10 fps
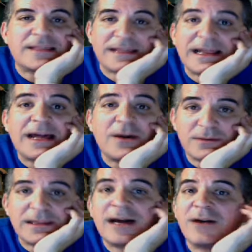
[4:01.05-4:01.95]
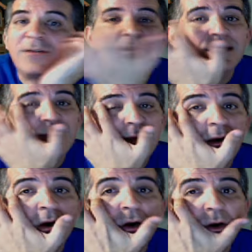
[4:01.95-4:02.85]
that out loud,
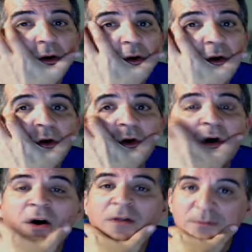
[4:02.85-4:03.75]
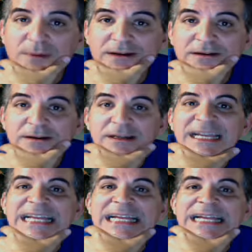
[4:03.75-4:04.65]
on the record,
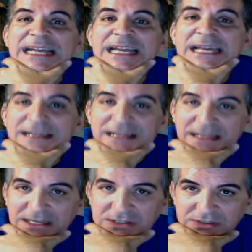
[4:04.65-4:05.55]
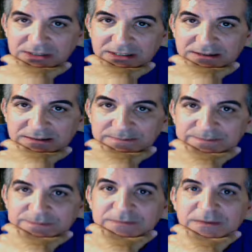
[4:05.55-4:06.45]
in an election year,
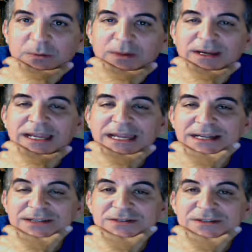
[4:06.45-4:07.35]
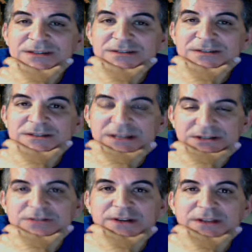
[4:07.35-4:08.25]
when it is
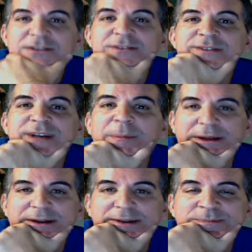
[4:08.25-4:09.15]
such a volatile topic.